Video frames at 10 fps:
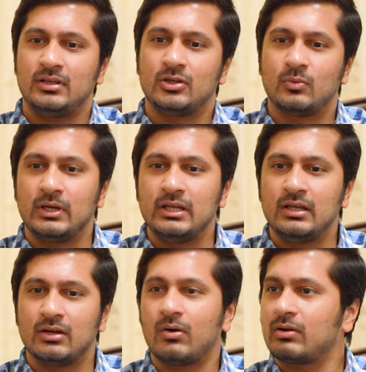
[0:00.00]
equally
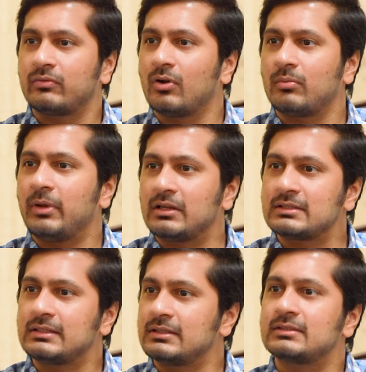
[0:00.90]
or if not better
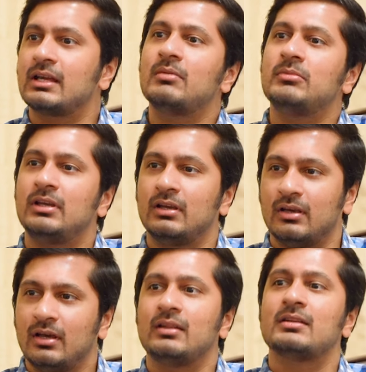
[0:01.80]
singers than me
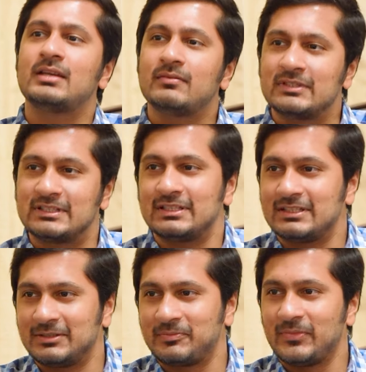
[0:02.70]
in the same vicinity.